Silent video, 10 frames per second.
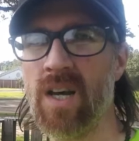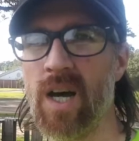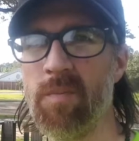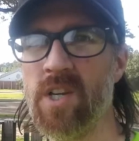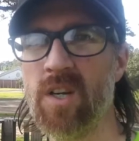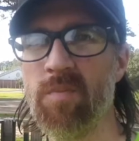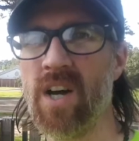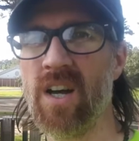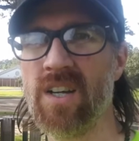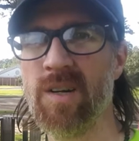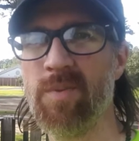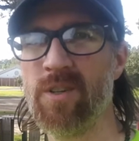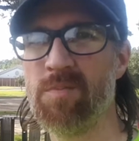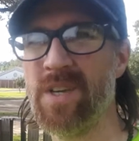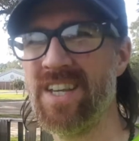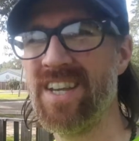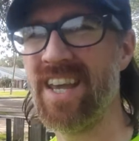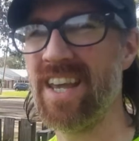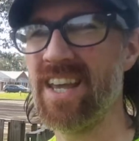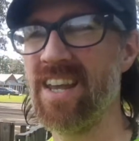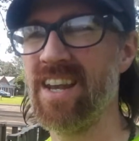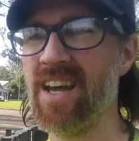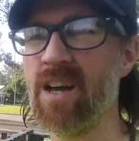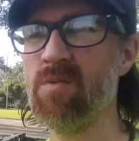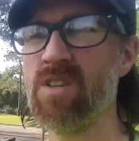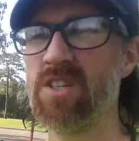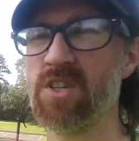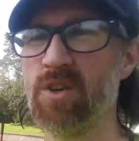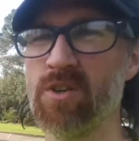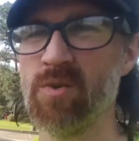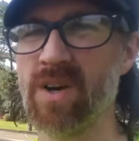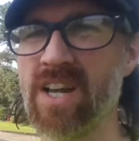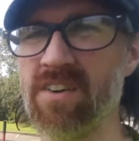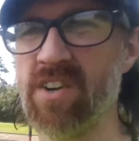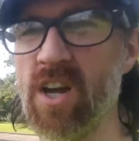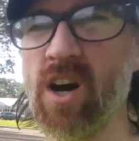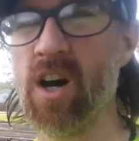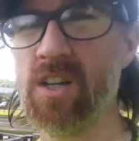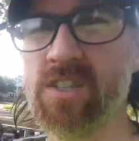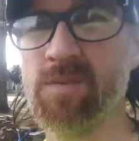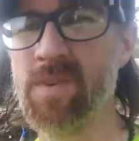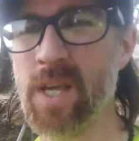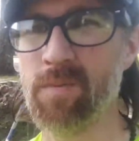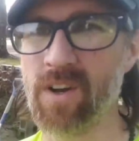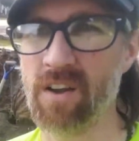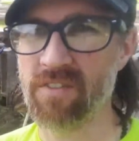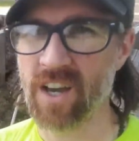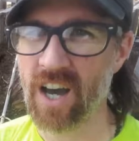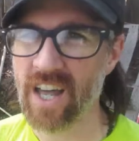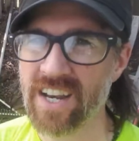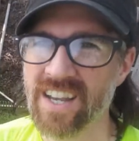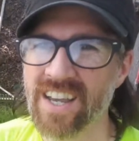I'm here at my compost bin and I want to show you what kind of an awesome neighbor I've got.